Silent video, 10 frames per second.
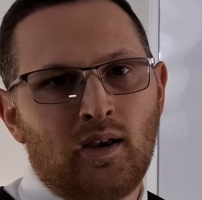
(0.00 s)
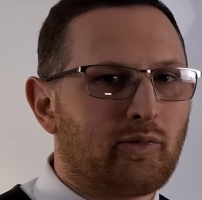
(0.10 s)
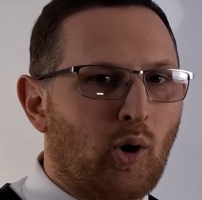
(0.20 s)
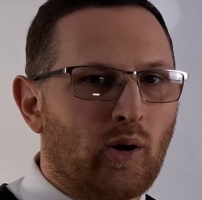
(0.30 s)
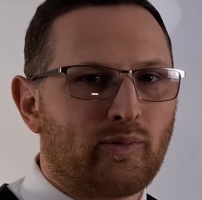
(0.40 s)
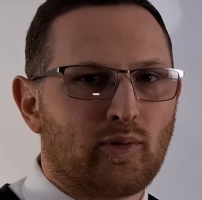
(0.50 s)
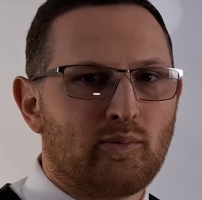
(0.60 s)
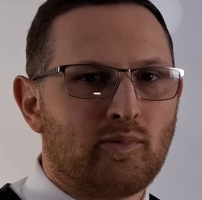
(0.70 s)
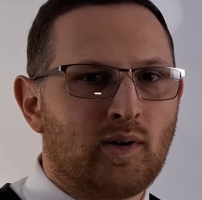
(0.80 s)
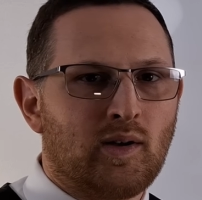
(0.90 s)
I've gone
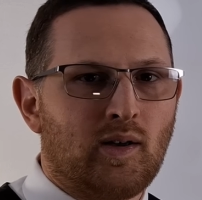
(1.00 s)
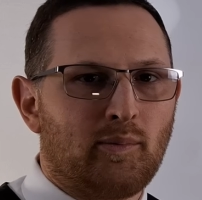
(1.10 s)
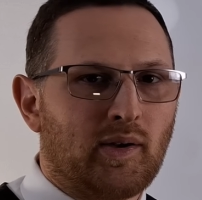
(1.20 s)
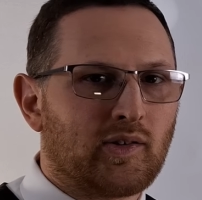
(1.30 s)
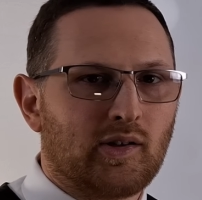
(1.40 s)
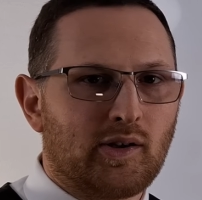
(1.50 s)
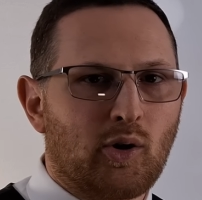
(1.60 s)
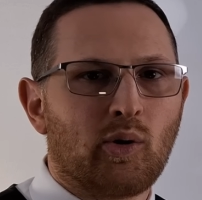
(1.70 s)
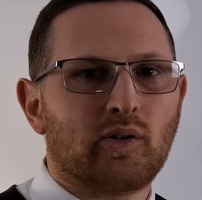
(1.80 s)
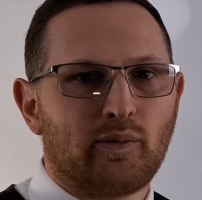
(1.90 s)
from basically
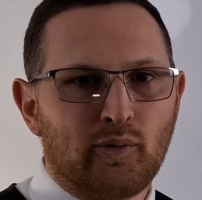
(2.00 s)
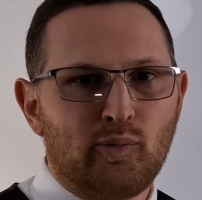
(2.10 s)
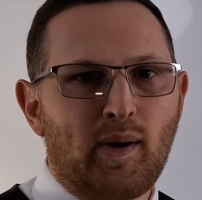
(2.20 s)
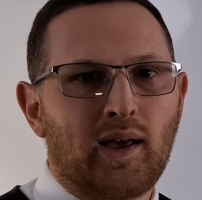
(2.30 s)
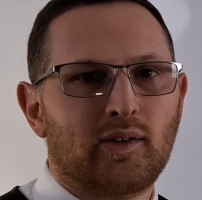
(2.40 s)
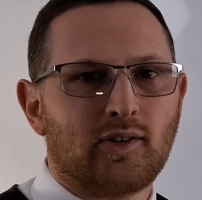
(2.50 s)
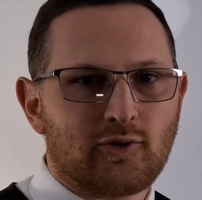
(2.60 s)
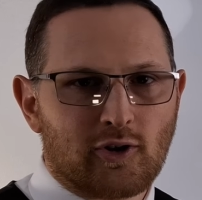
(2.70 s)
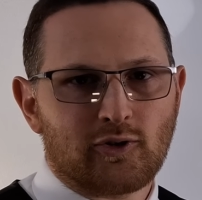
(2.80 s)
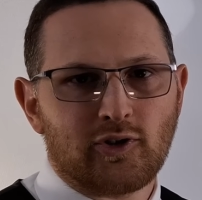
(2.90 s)
going to food banks
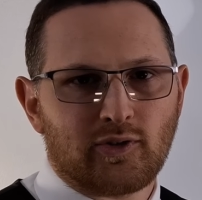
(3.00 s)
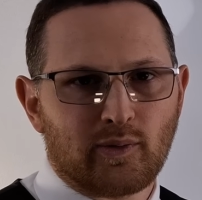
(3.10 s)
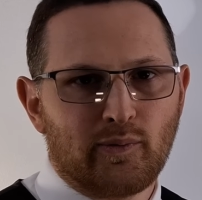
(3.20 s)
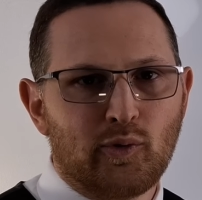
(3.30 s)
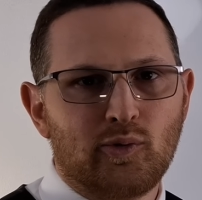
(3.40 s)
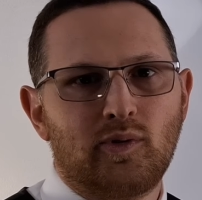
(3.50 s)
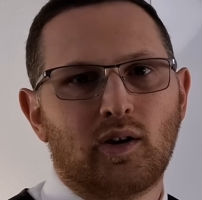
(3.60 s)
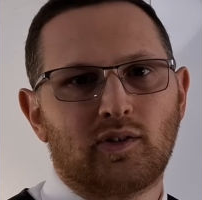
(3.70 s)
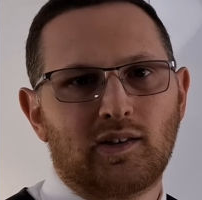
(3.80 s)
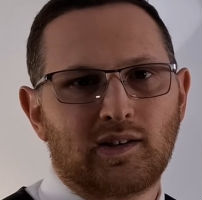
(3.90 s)
and churches for food,
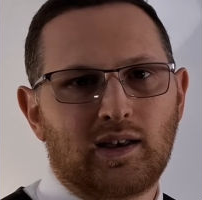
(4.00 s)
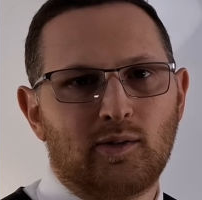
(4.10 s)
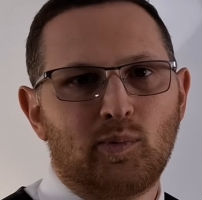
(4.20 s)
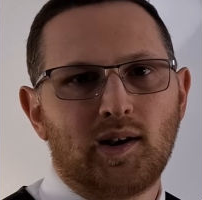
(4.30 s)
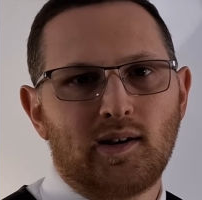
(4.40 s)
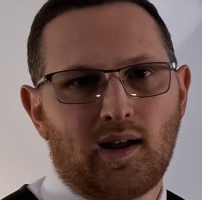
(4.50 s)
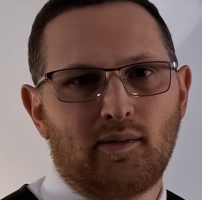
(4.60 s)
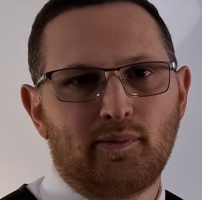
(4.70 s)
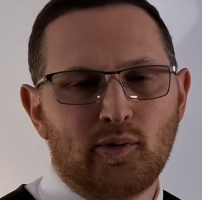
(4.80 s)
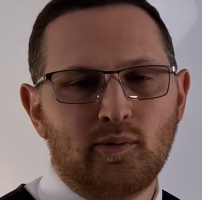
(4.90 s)
because as a kid we didn't
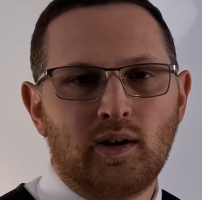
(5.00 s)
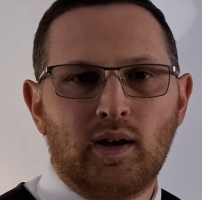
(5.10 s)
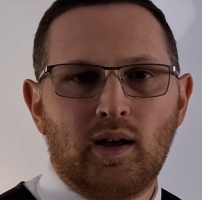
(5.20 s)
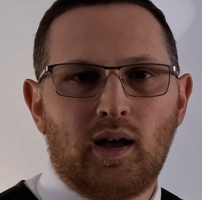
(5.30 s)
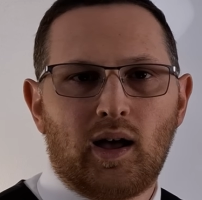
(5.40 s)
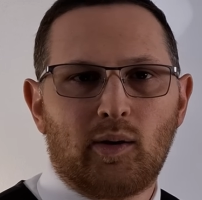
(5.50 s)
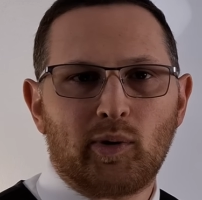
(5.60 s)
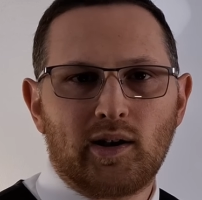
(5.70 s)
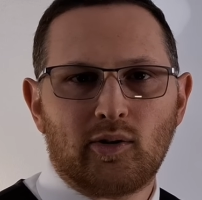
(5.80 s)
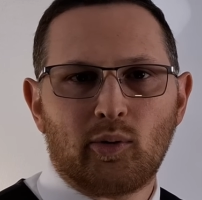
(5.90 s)
have food and
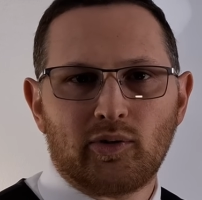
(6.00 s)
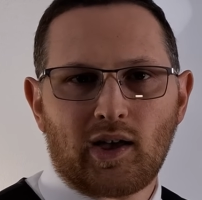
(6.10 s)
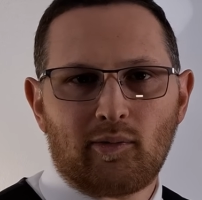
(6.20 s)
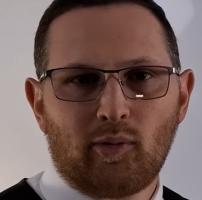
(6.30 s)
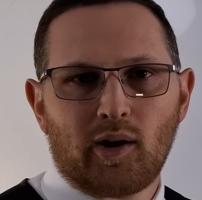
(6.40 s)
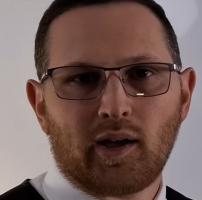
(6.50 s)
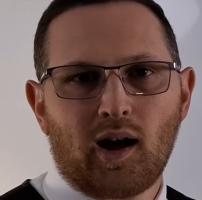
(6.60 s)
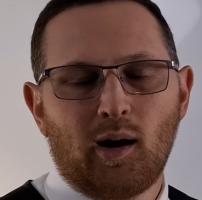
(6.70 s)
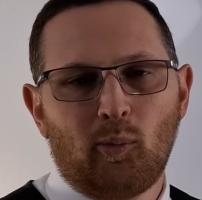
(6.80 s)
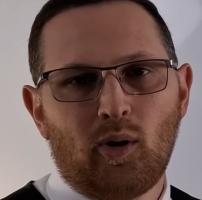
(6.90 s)
we didn't always have running
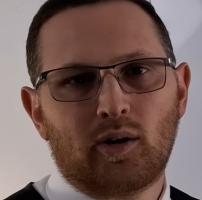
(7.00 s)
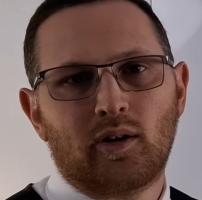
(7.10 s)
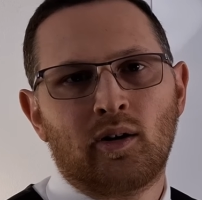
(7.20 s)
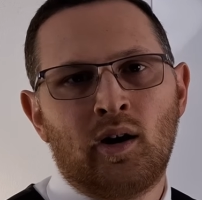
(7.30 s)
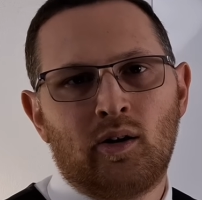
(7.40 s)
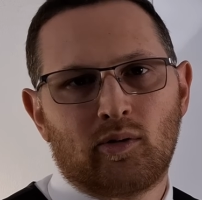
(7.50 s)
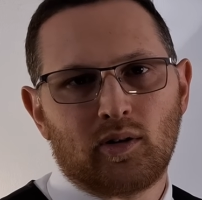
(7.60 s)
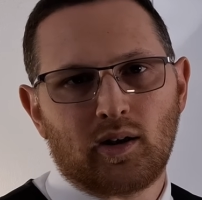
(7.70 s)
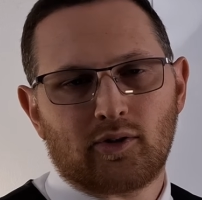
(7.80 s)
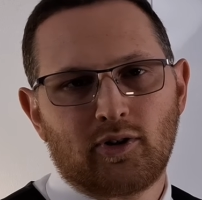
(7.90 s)
hot water or
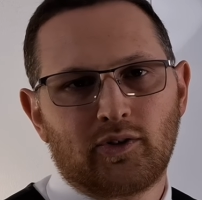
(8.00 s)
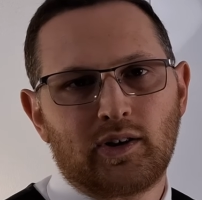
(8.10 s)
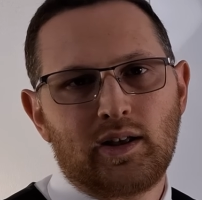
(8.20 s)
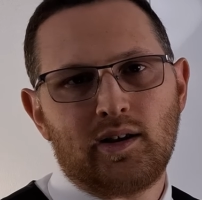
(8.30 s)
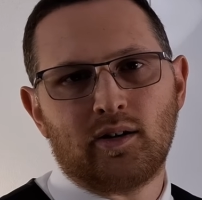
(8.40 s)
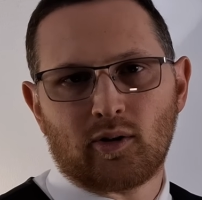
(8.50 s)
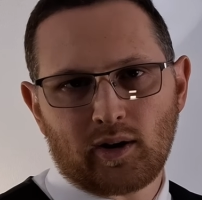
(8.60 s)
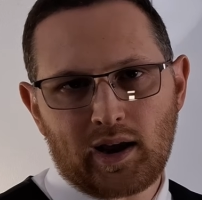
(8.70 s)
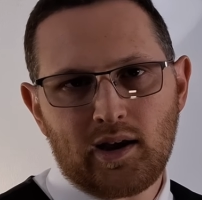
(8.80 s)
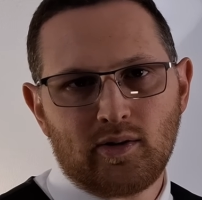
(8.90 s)
electricity
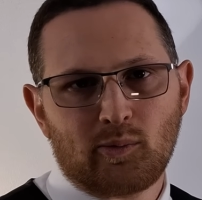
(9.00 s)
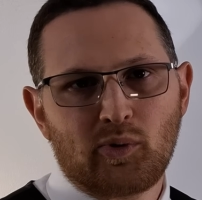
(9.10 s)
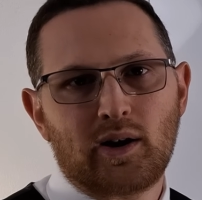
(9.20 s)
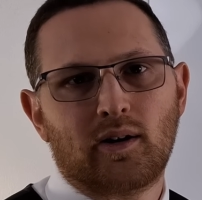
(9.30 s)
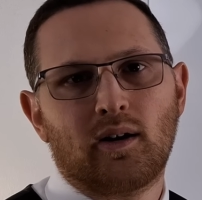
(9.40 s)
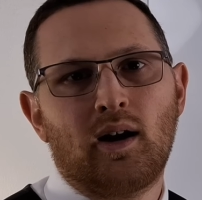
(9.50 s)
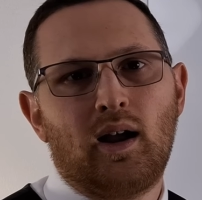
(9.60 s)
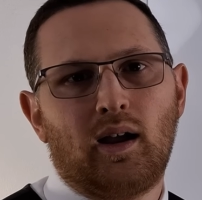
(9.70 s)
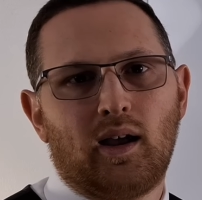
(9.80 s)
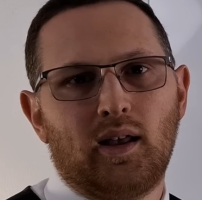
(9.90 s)
or heat in the winter,
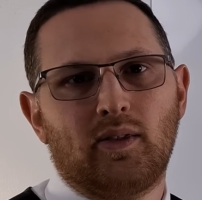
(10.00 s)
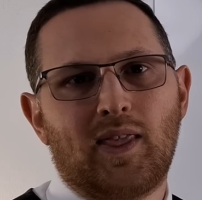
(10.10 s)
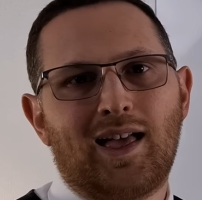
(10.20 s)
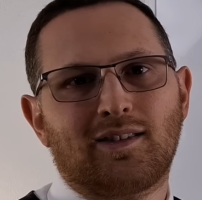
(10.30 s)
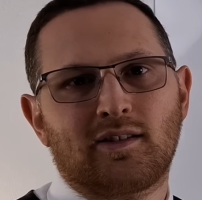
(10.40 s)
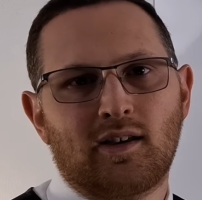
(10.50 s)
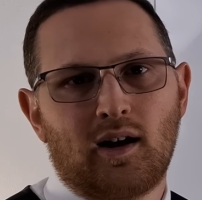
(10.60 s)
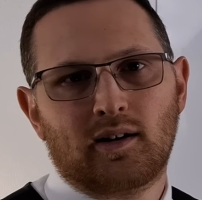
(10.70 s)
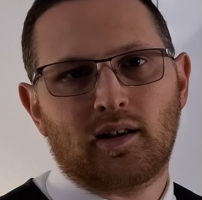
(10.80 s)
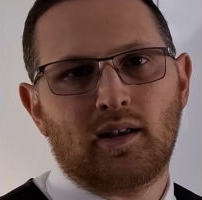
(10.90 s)
and that
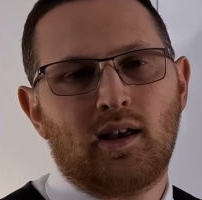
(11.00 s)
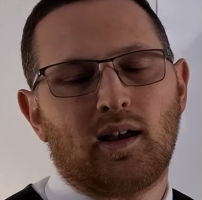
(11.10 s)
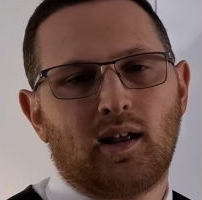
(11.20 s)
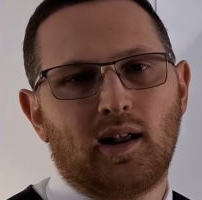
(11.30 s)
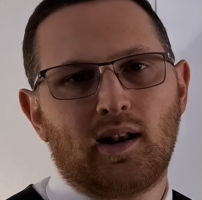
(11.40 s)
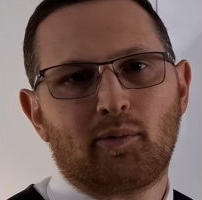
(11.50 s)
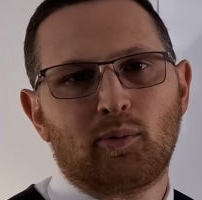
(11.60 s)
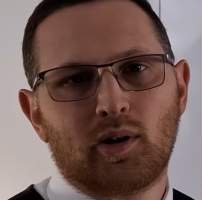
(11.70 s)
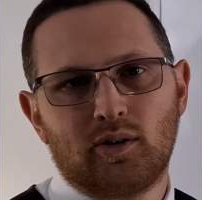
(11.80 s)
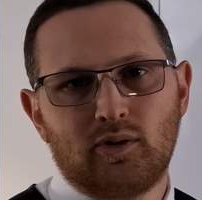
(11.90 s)
sucked, and I never
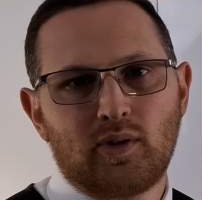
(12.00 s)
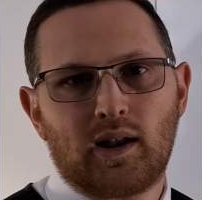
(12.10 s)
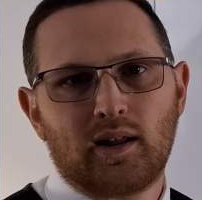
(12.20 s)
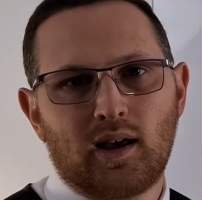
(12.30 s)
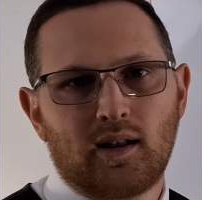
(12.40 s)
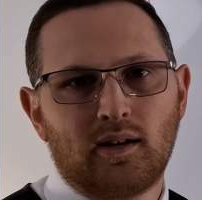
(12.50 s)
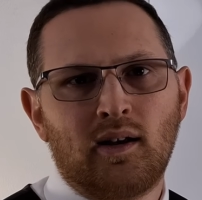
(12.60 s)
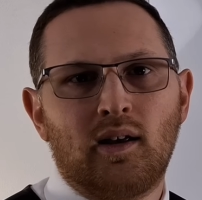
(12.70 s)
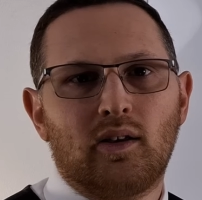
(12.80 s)
wanted to do that again.